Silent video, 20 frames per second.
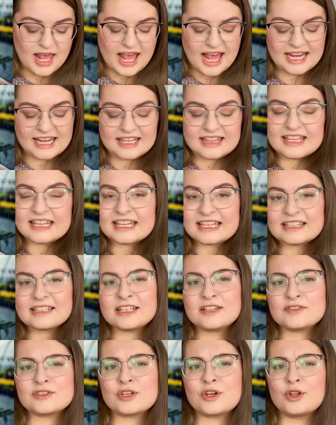and I think it
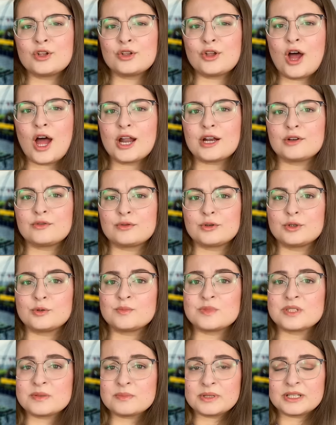leaves a lot of room
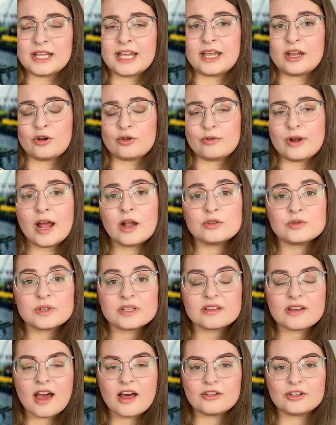to play around with
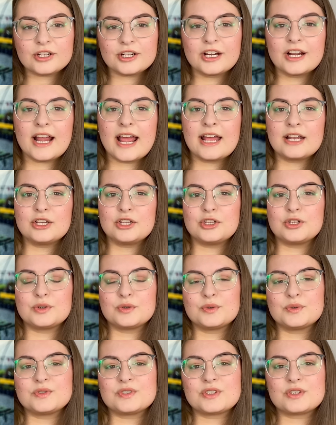color and
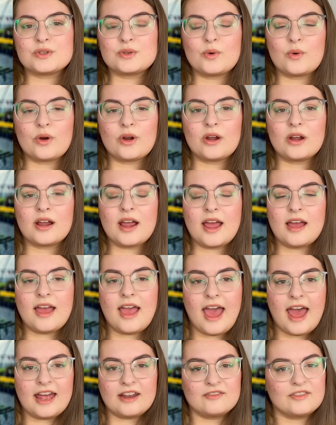use your
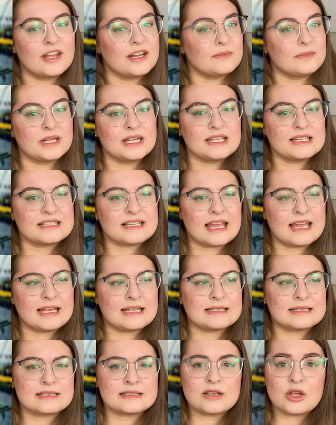Advent mini
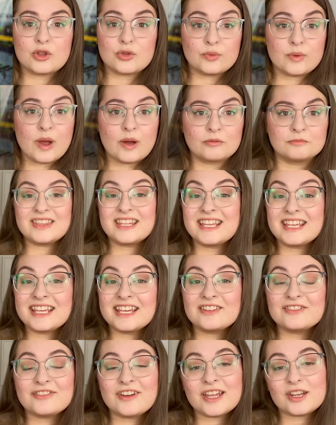skeins throughout. The
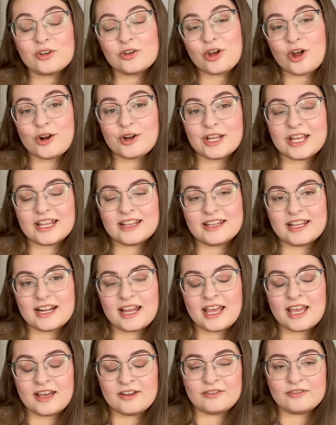final cardigan that I
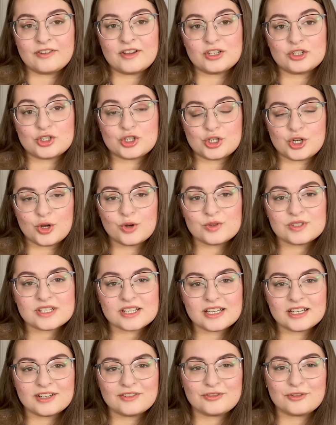have
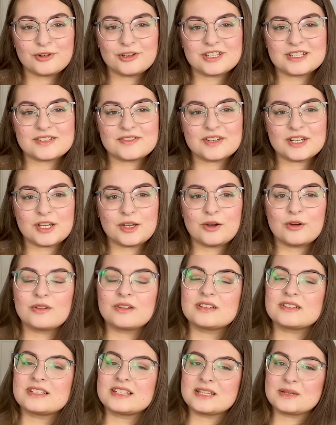chosen for this video
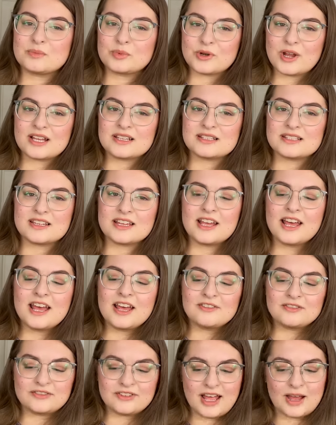is the Pressed
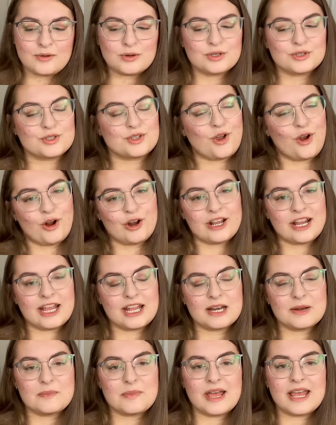Flowers
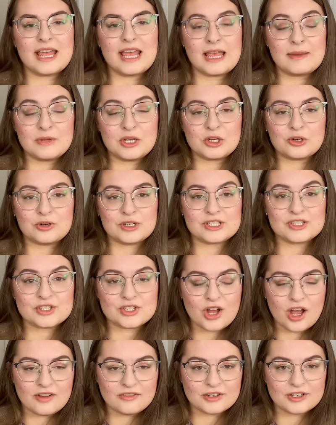cardigan by Amy
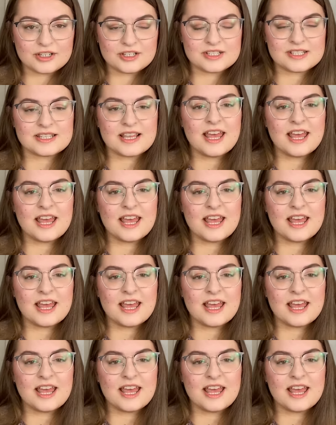Christoffers.